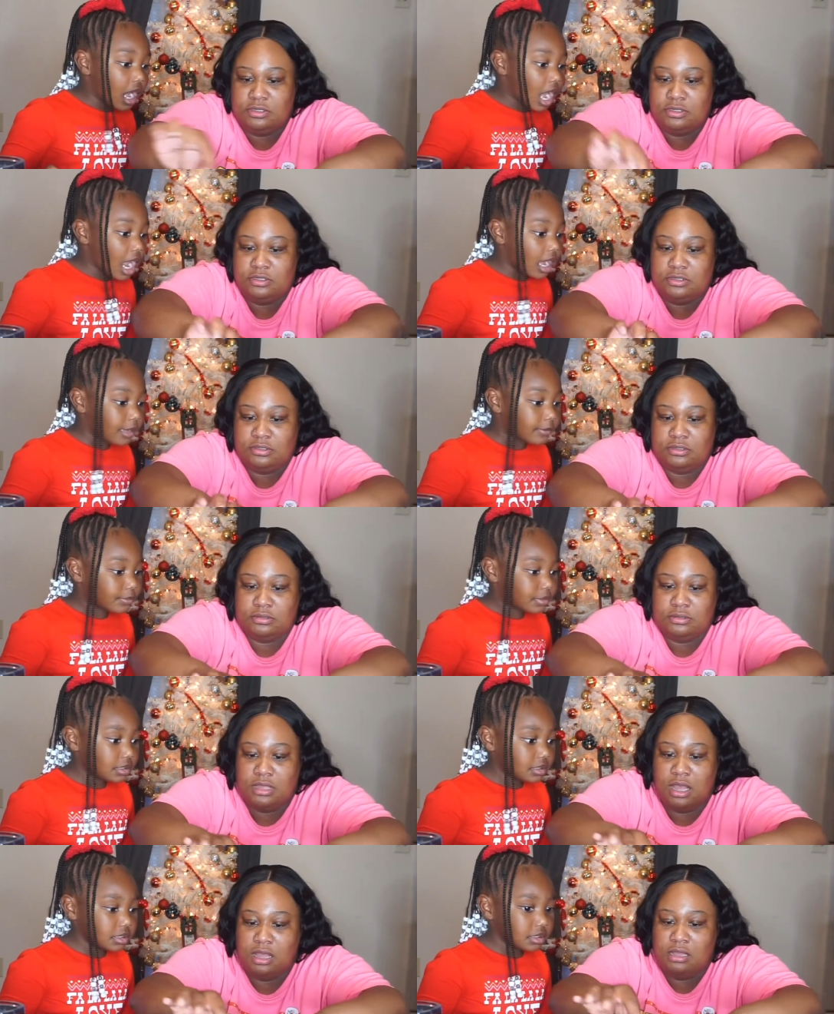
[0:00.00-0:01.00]
Speaker 1: crabs.
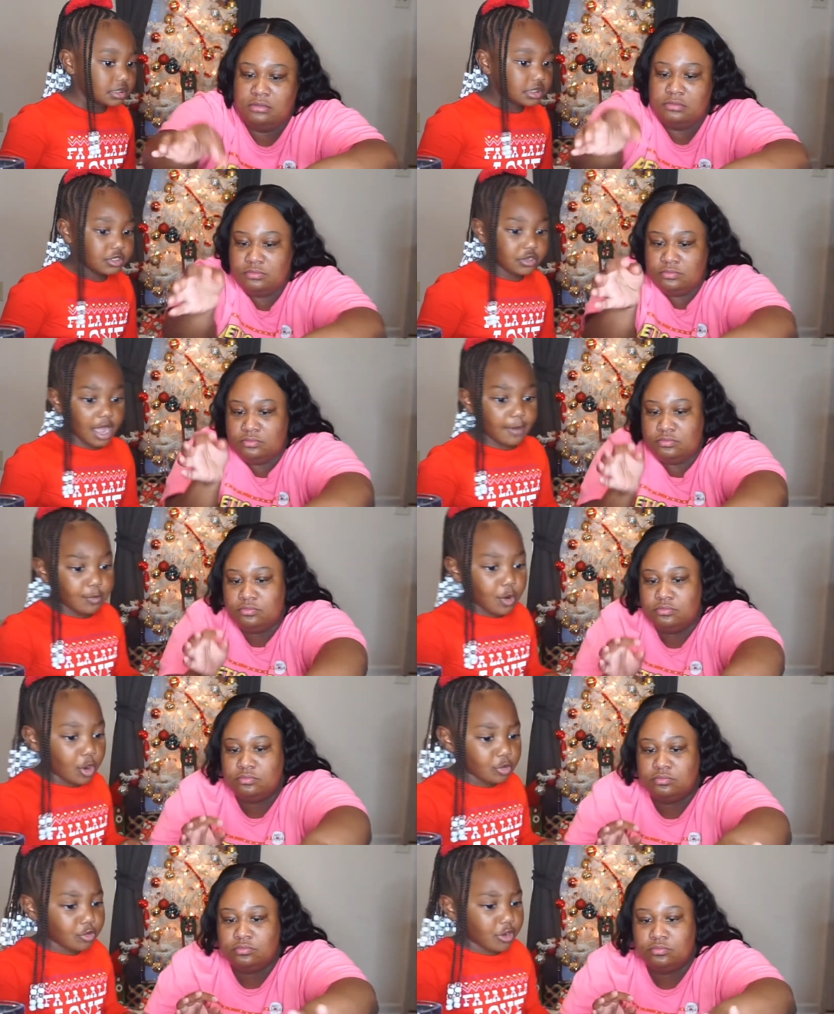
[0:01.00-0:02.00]
Huh? Got more
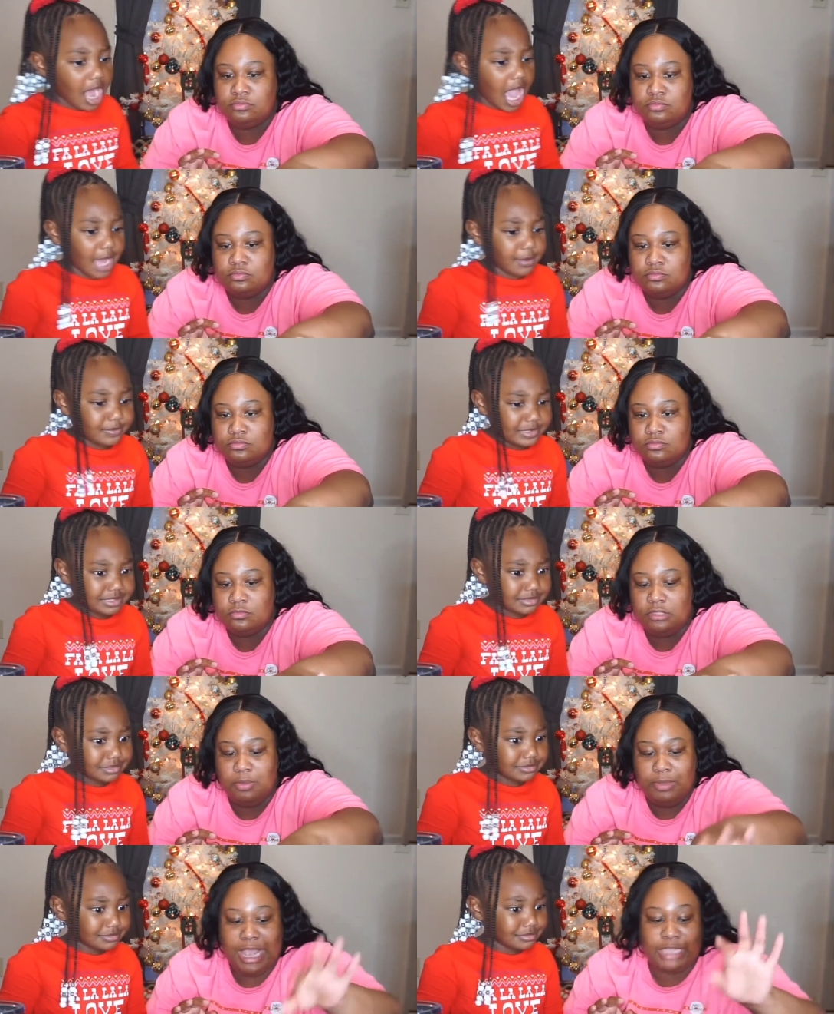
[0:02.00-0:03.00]
crabs.
Speaker 2: Yeah,
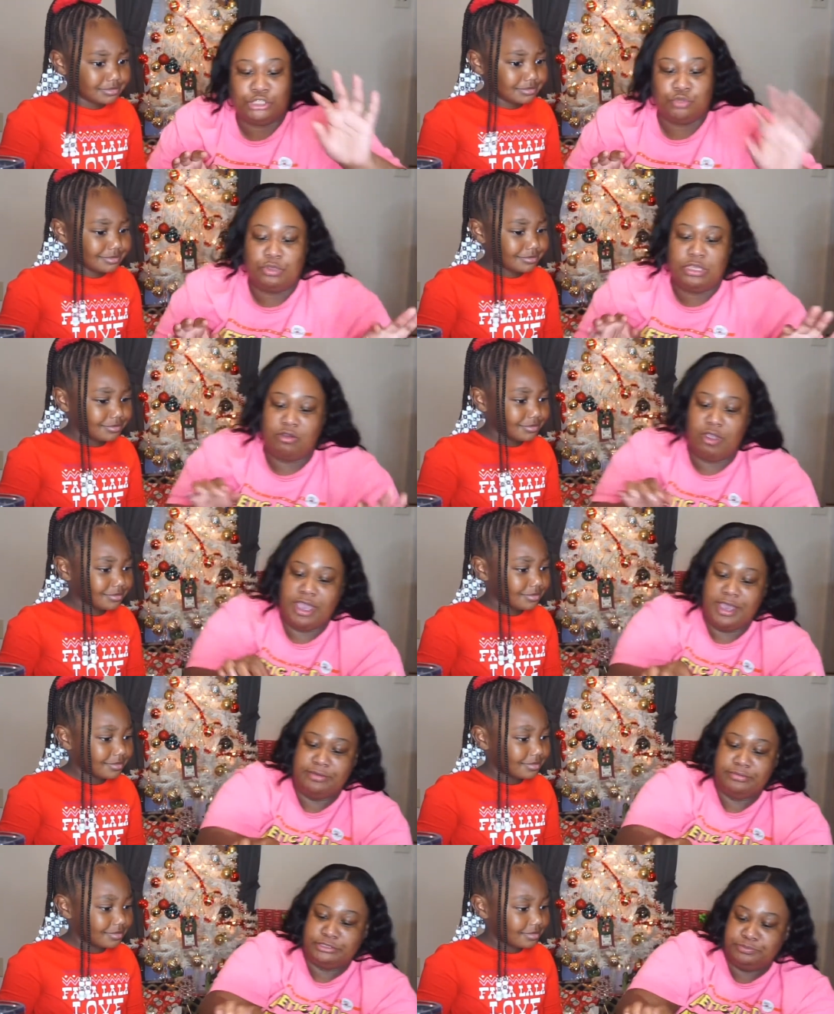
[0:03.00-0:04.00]
we got three
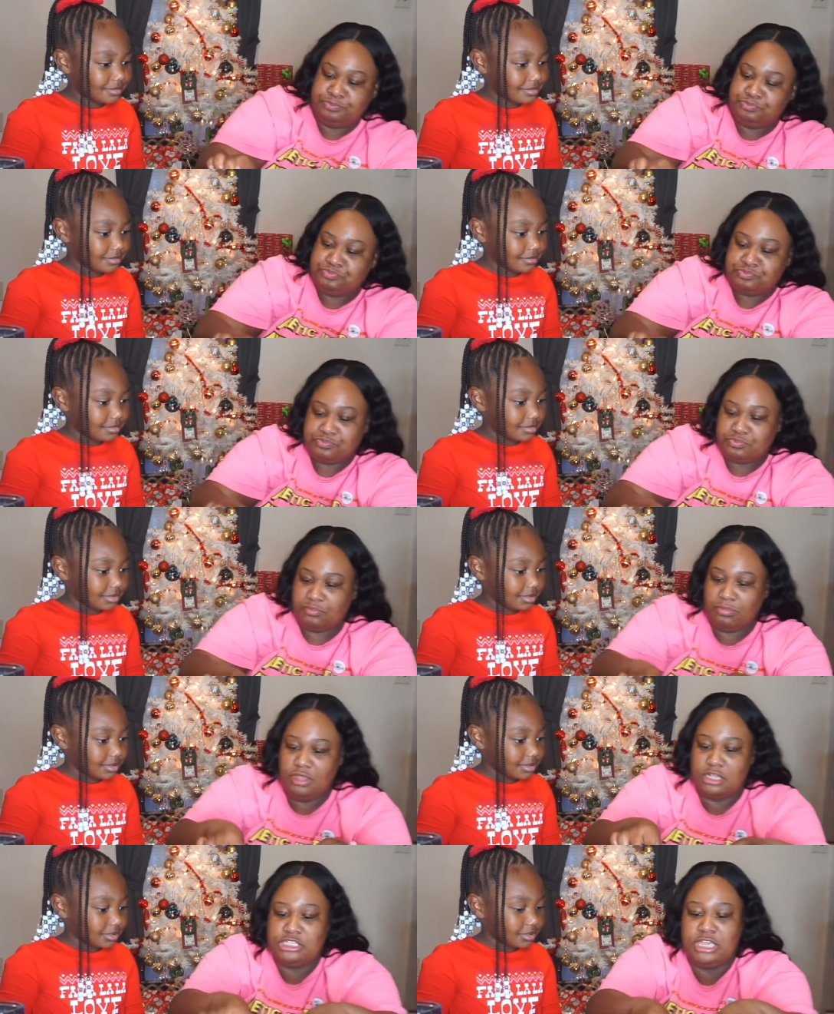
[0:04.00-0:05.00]
crabs.
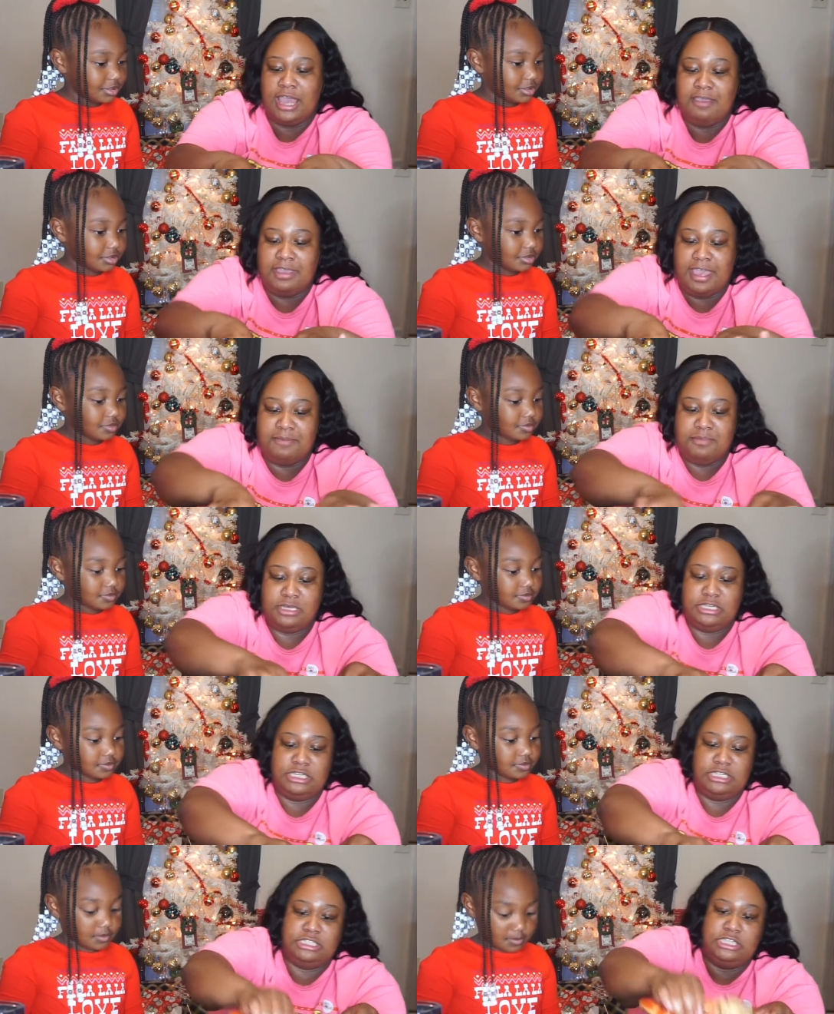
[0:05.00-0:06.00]
She got, gave me a
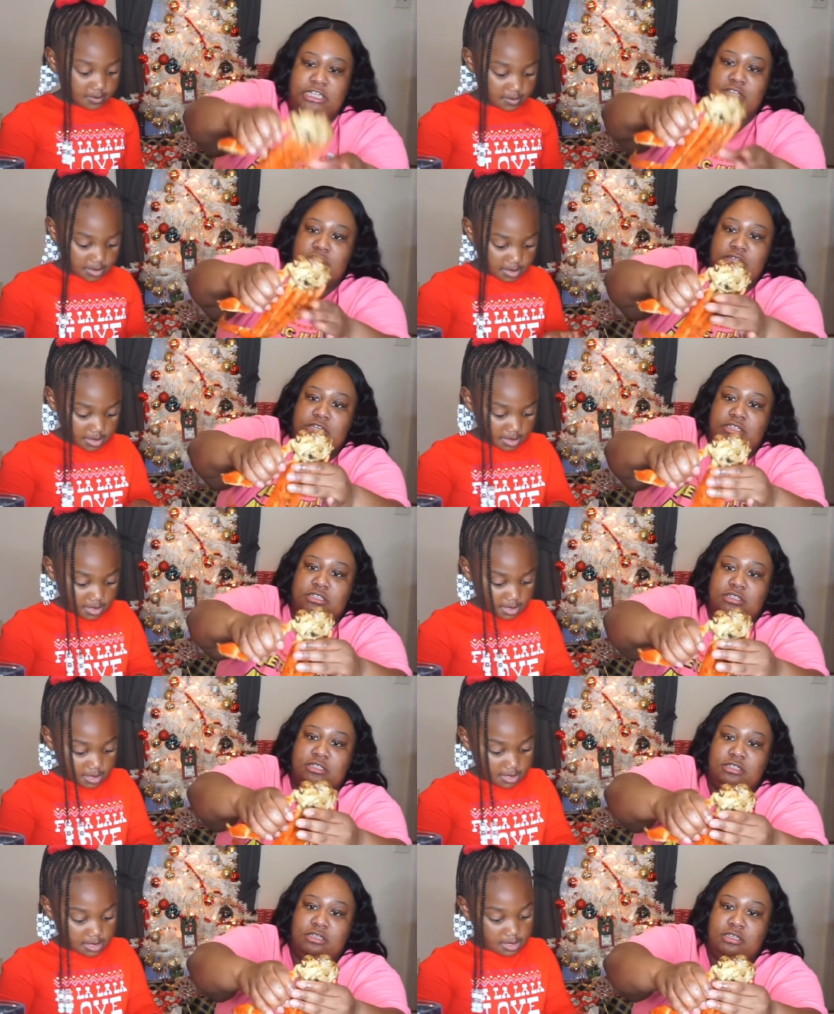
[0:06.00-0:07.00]
good deal on this.
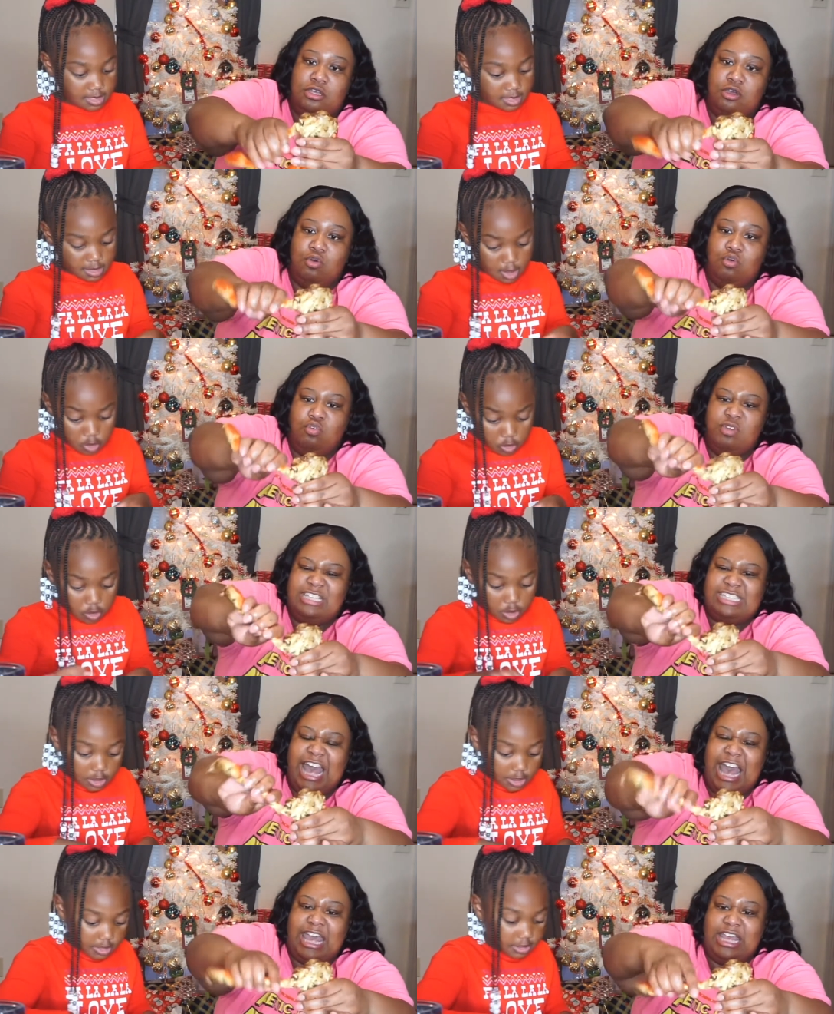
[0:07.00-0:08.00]
Ooh, it's
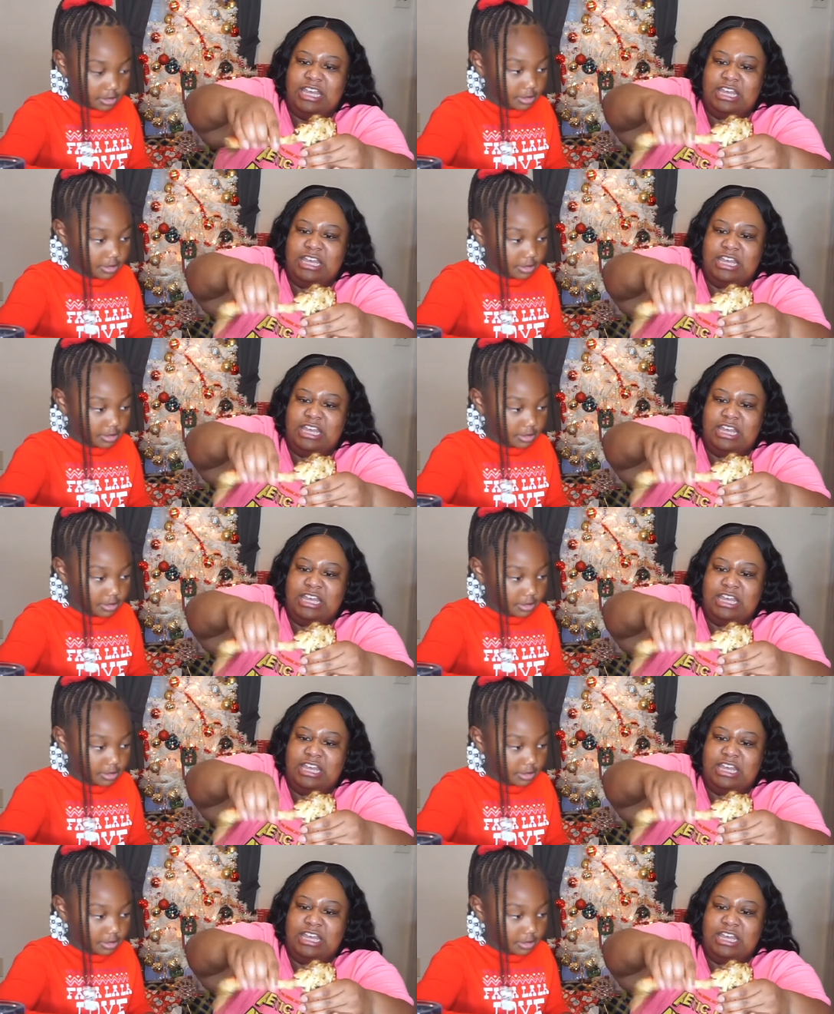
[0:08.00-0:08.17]
hot.